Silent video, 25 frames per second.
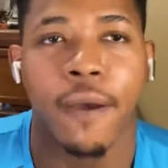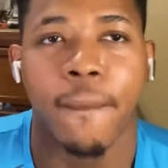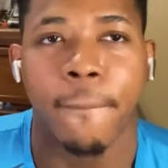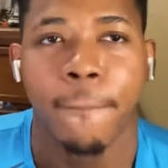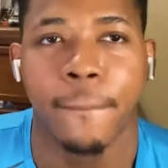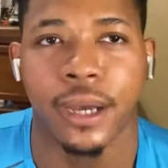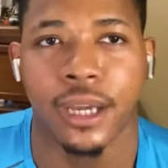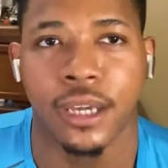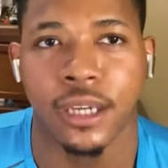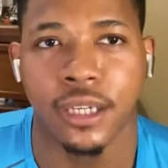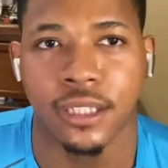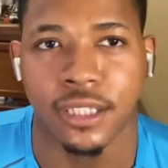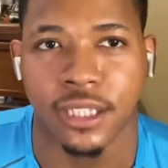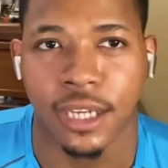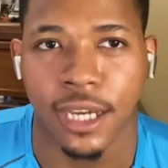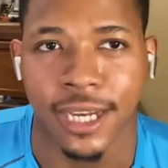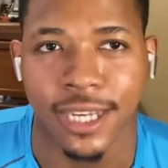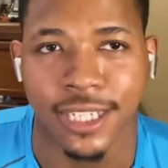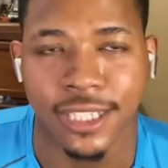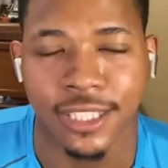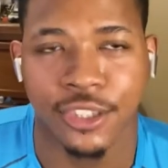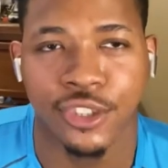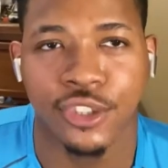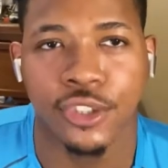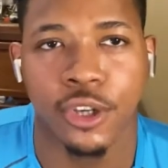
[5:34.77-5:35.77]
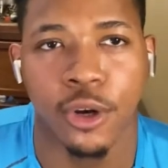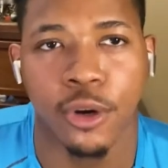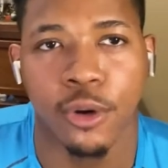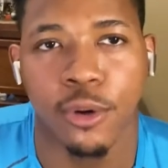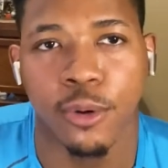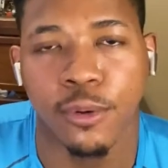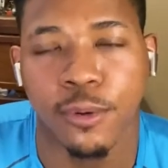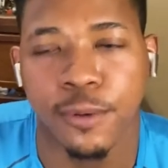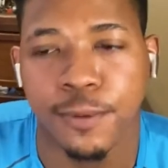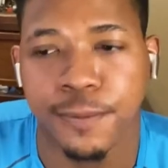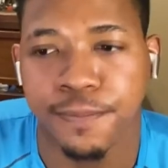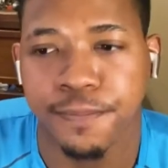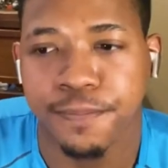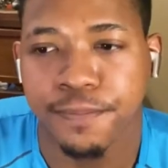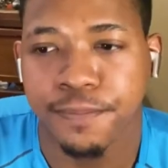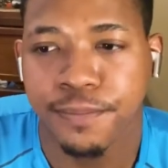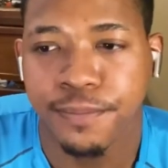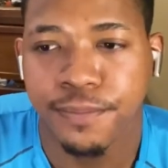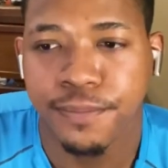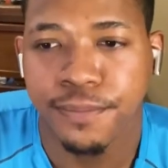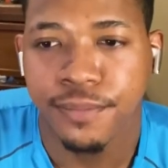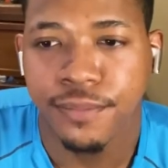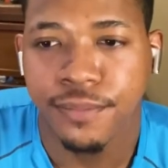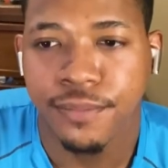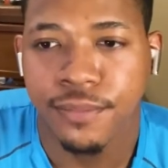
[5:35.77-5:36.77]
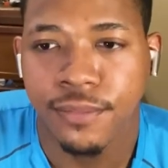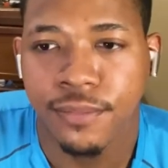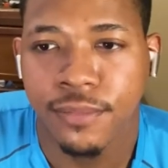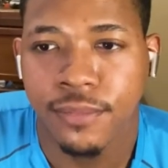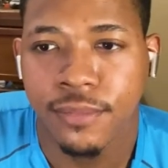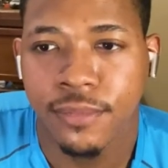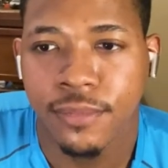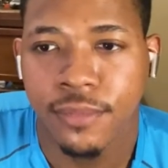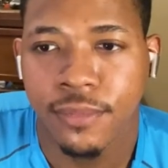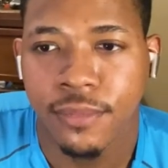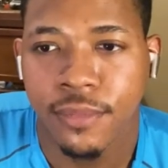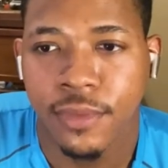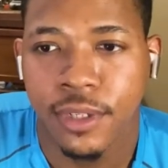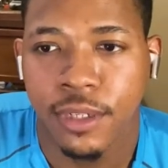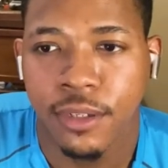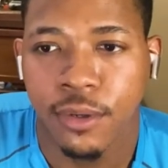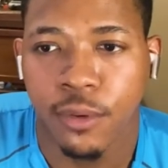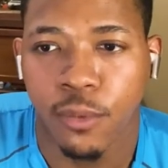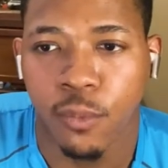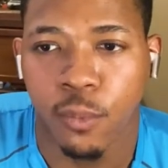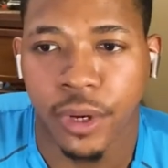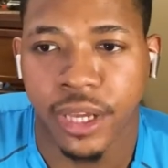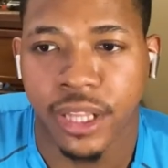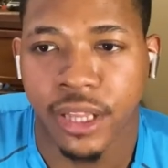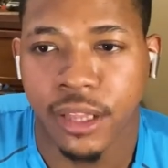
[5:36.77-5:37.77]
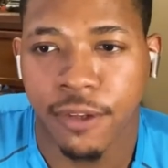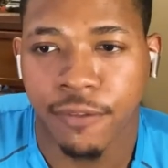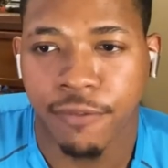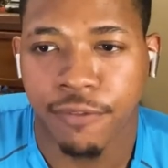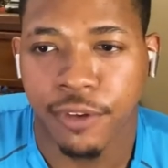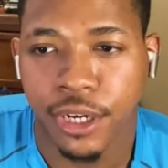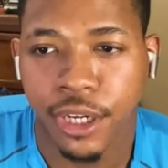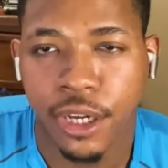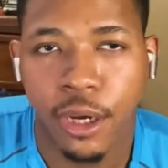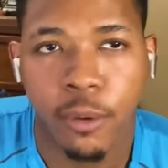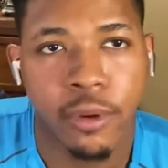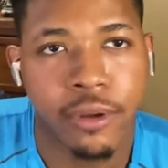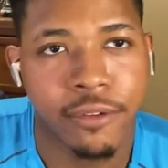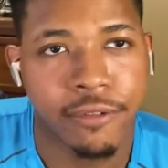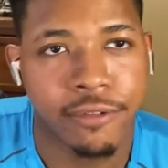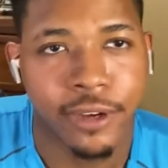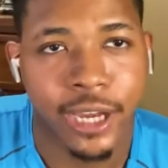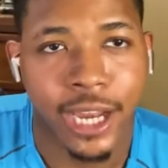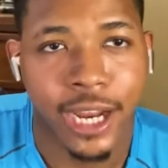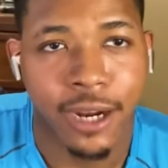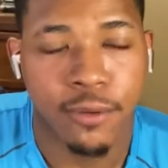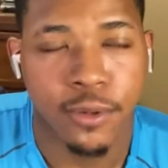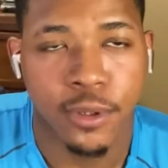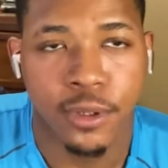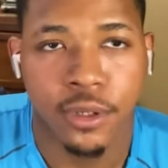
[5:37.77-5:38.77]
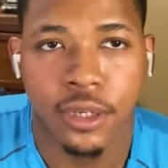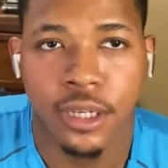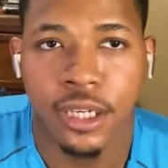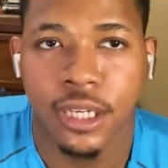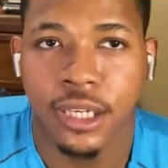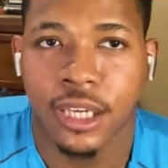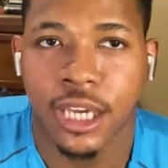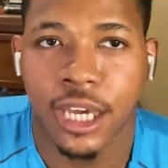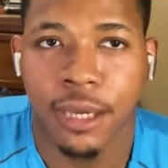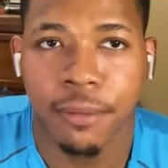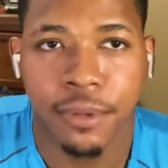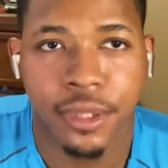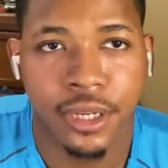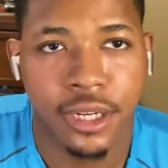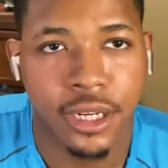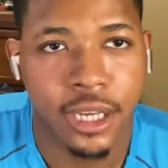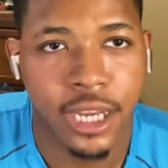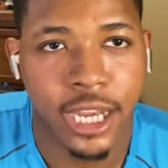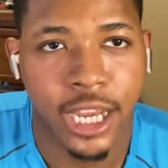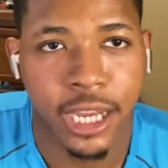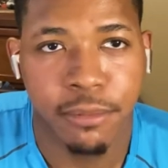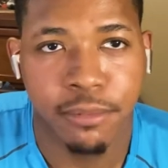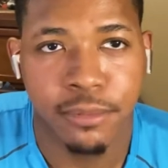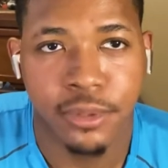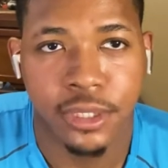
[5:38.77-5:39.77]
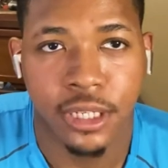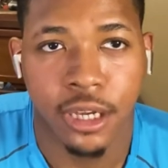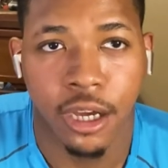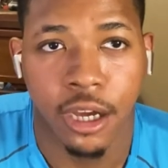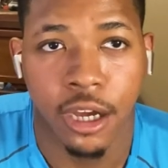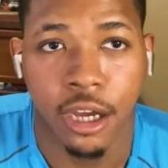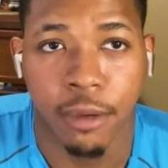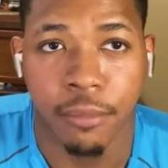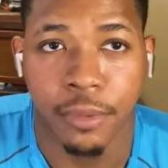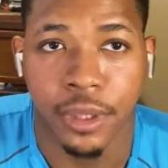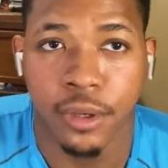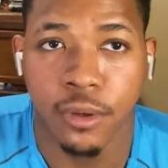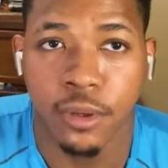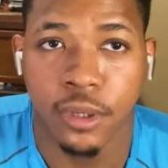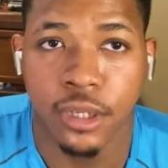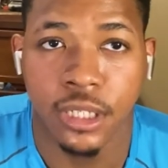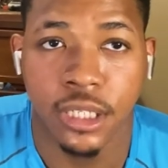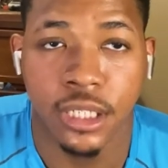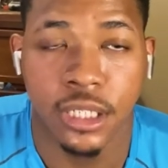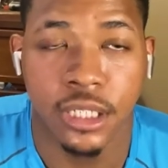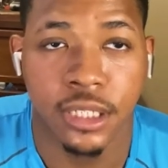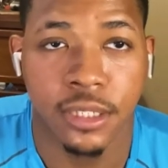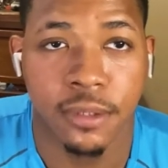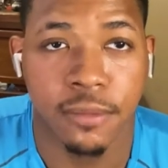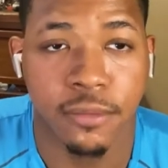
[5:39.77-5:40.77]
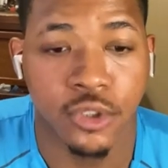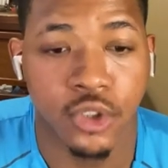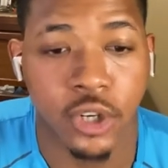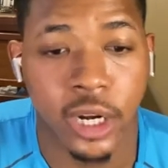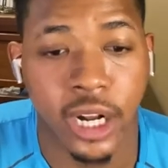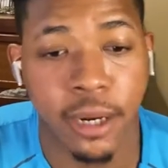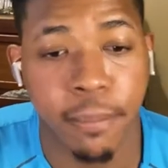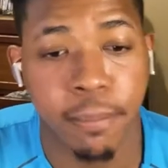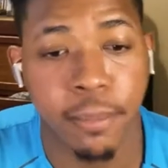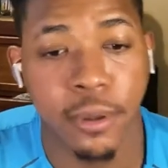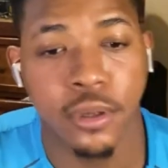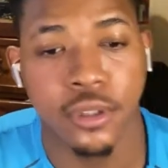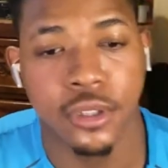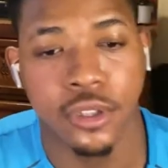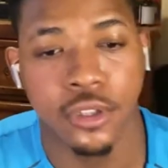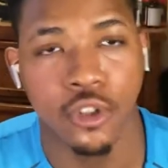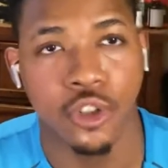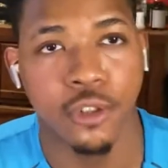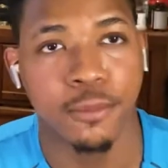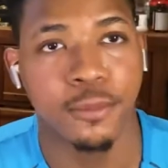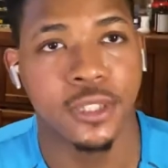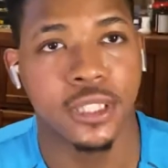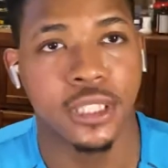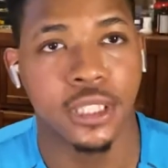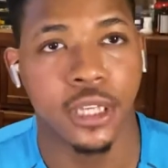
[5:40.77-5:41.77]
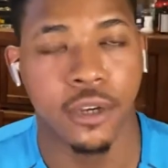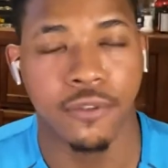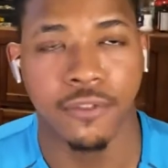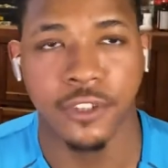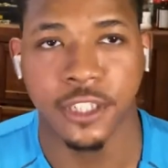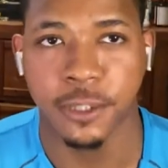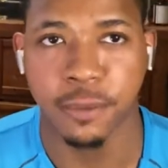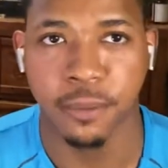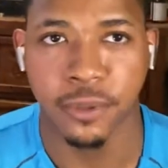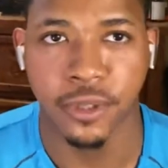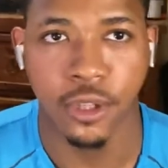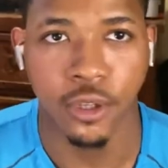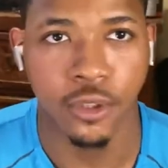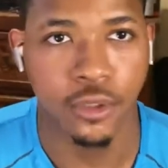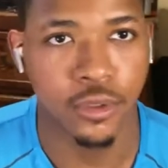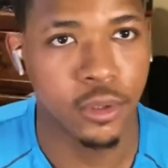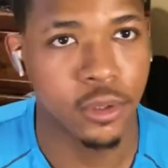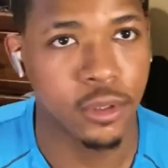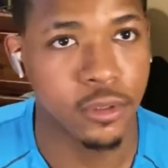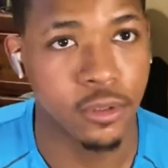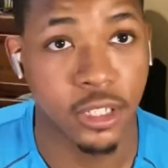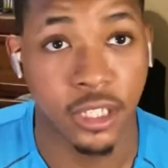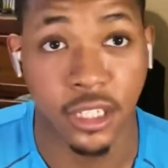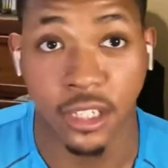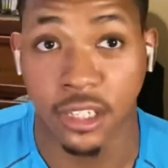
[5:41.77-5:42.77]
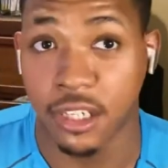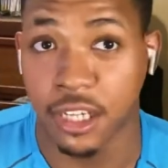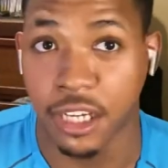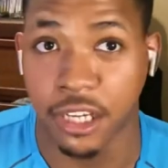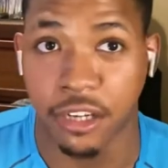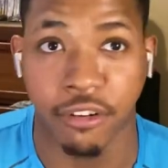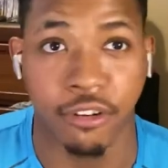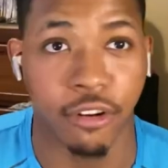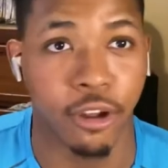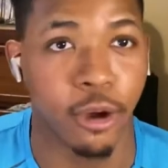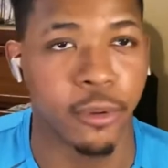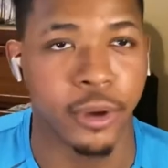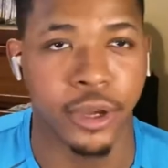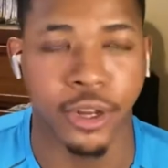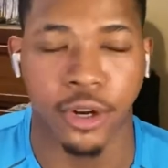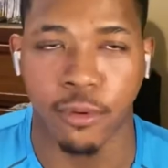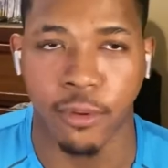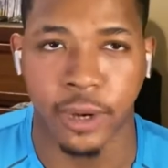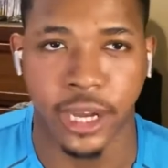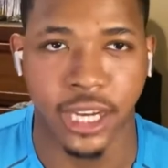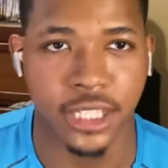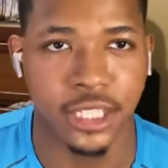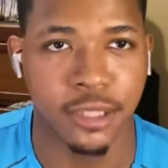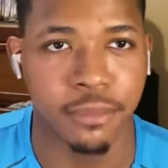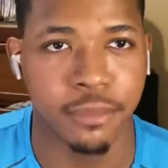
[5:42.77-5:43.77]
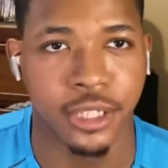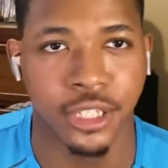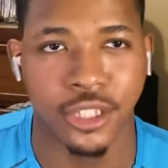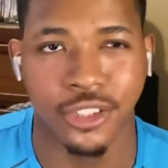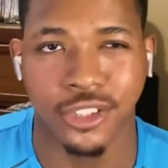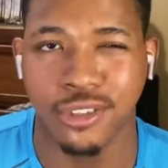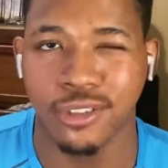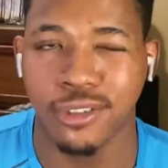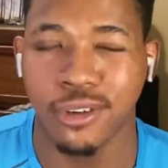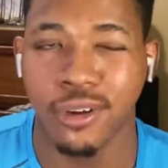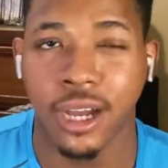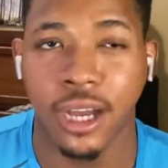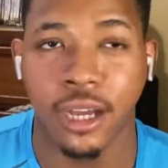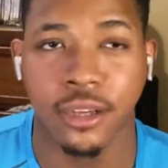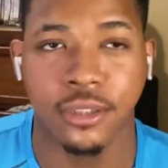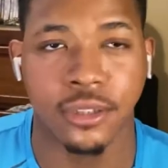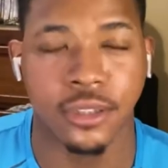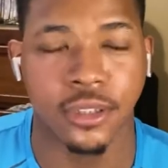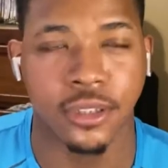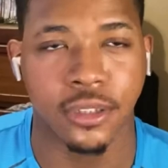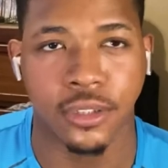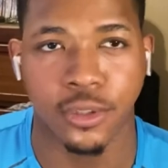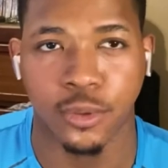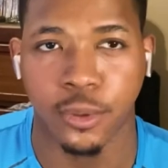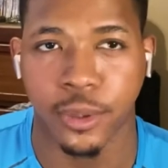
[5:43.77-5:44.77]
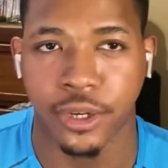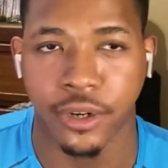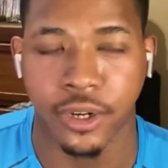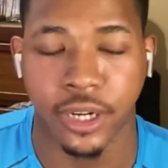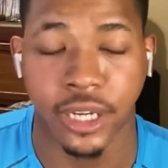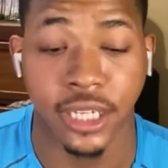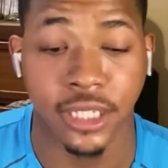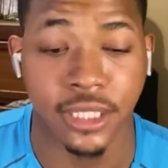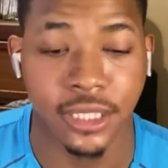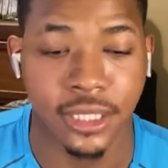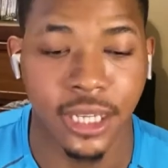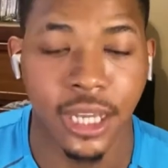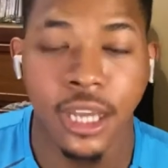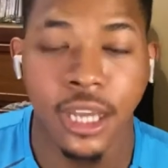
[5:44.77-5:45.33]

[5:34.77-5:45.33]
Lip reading: but he does. So when the video went viral, he kept getting hyped. He would try to post normal selfies, but those would get no interaction because you know how Twitter is.